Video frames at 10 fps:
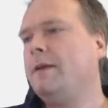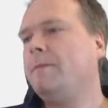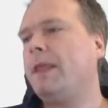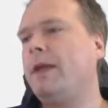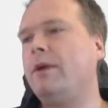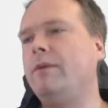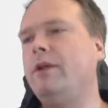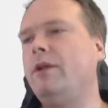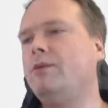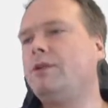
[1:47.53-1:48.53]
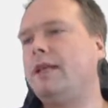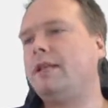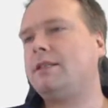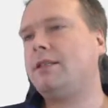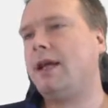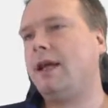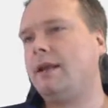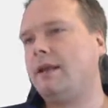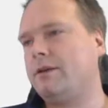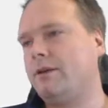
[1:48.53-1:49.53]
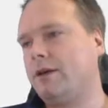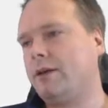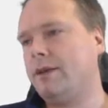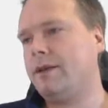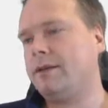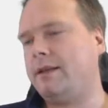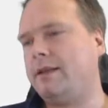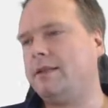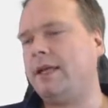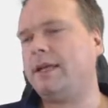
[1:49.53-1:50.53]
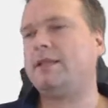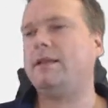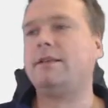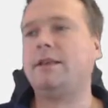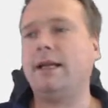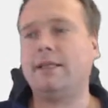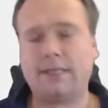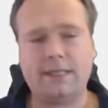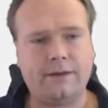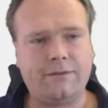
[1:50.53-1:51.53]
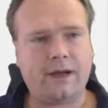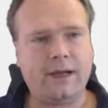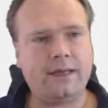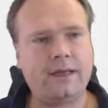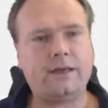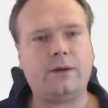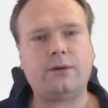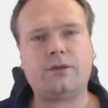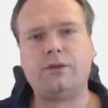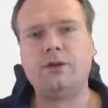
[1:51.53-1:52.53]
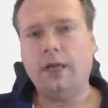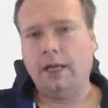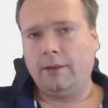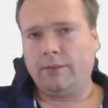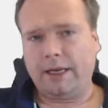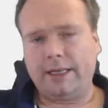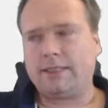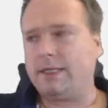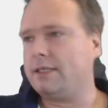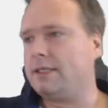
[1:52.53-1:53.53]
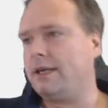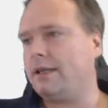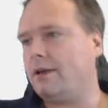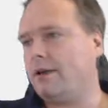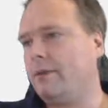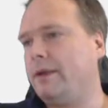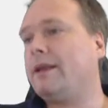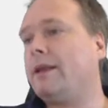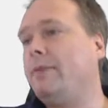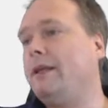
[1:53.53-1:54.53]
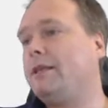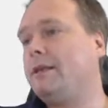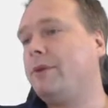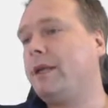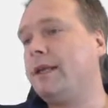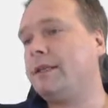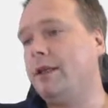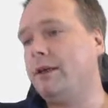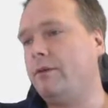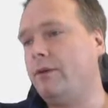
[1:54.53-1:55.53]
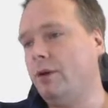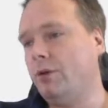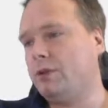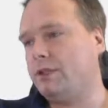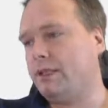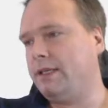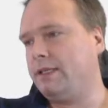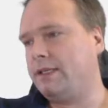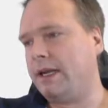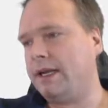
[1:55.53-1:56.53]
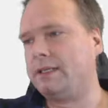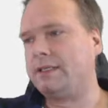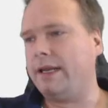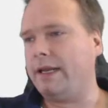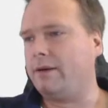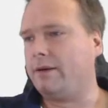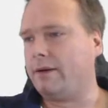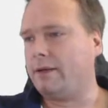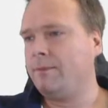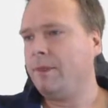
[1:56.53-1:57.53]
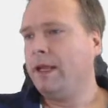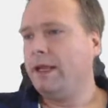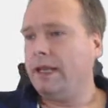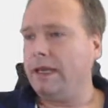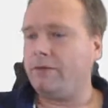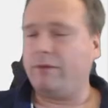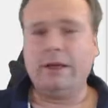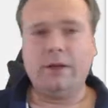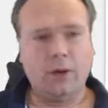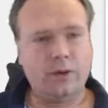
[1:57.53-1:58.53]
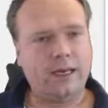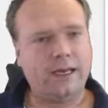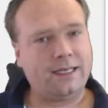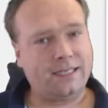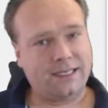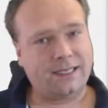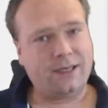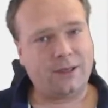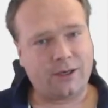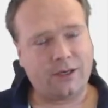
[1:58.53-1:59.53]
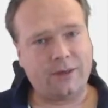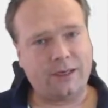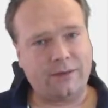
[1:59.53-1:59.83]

And when we use that style in our document, then it's actually the style is actually defined and also placed inside the document. And that means that we can actually use these styles later on if we load an existing document.